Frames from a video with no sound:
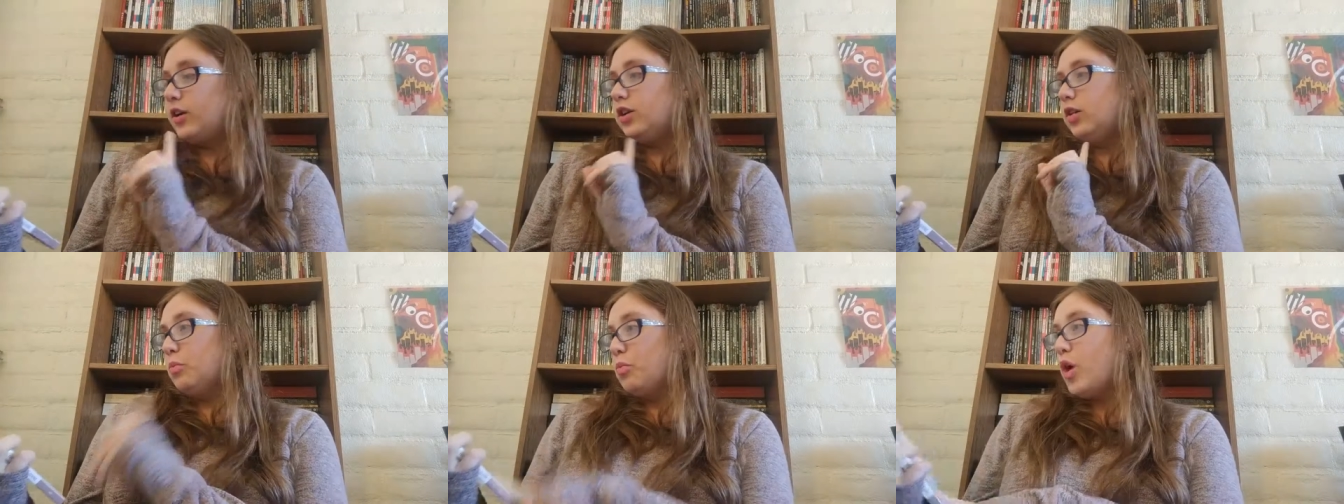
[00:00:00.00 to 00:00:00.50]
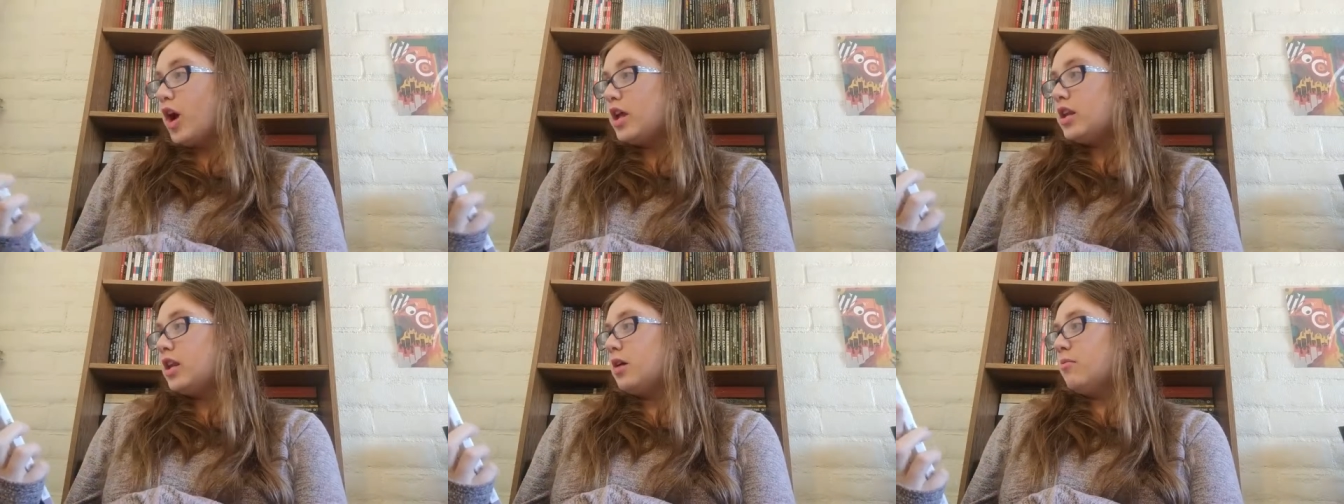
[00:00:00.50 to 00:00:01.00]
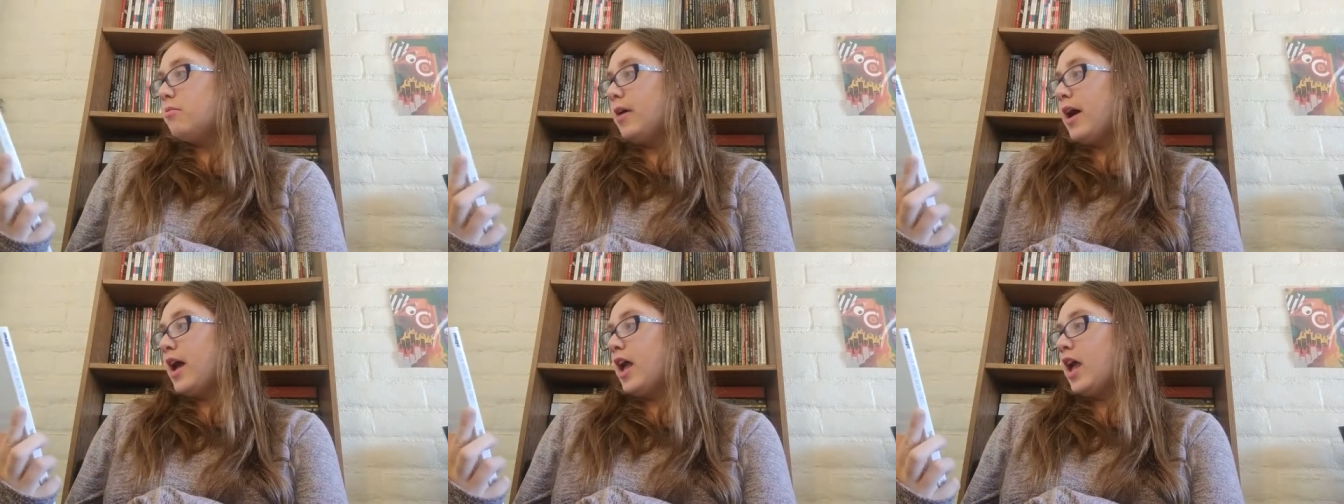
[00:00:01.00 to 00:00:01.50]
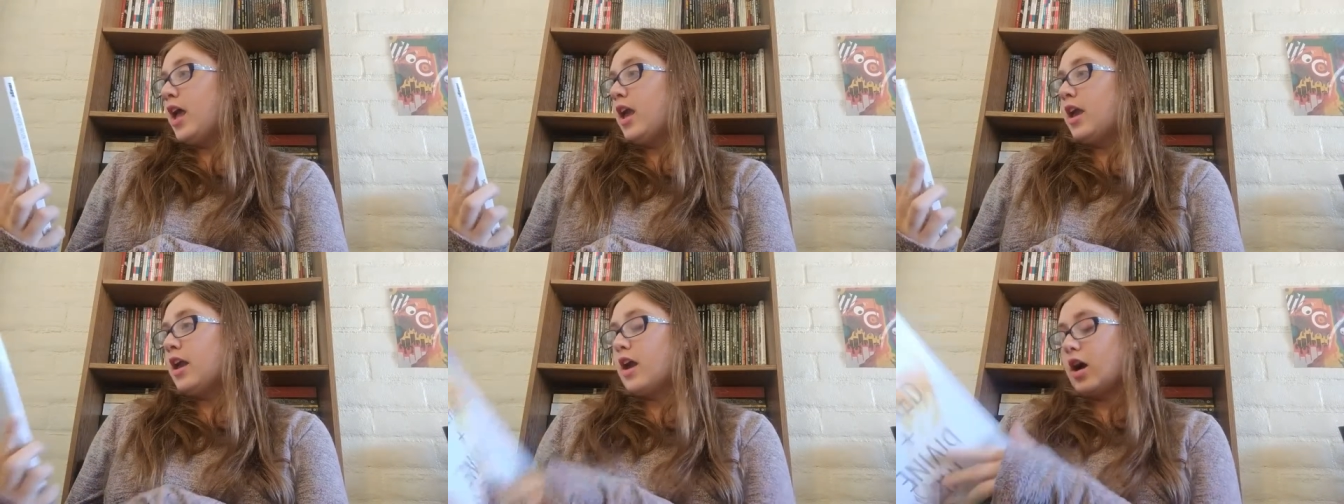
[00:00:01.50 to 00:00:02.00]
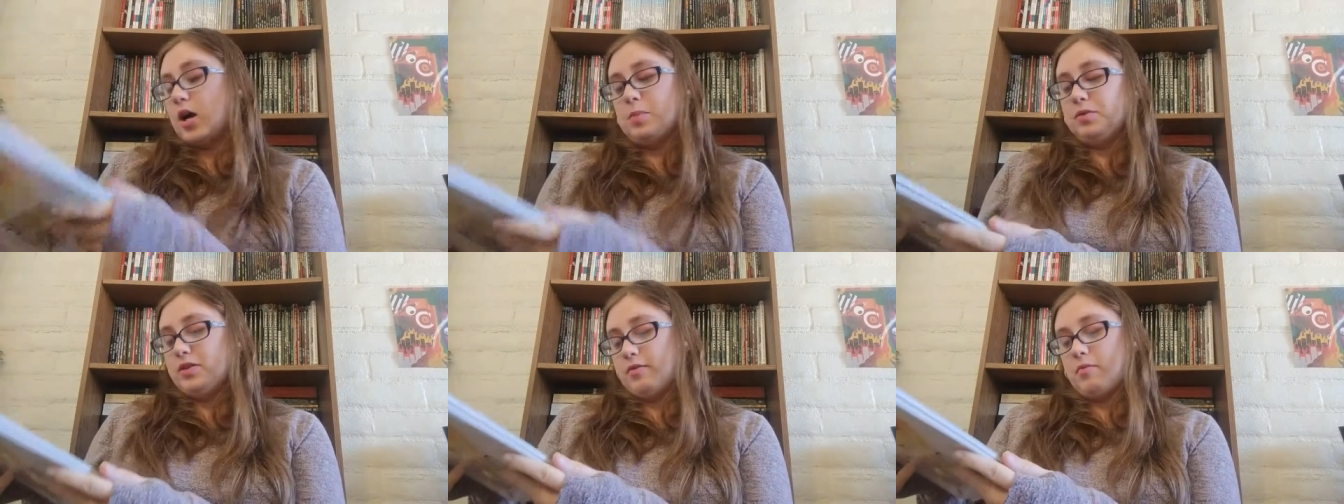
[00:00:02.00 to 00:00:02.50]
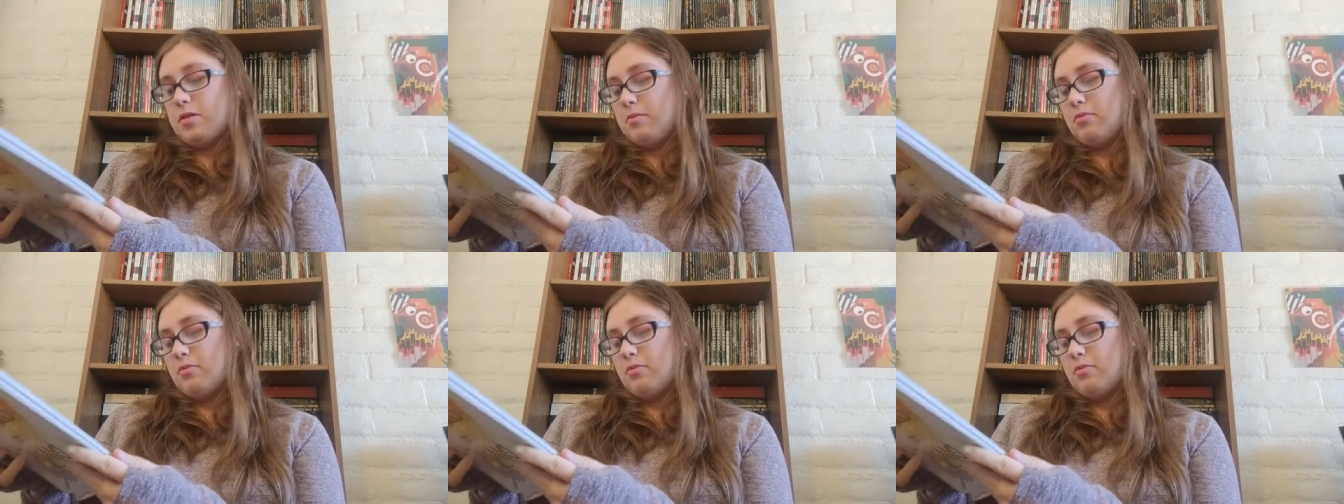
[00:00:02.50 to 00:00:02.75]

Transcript: Volume 1 by a couple different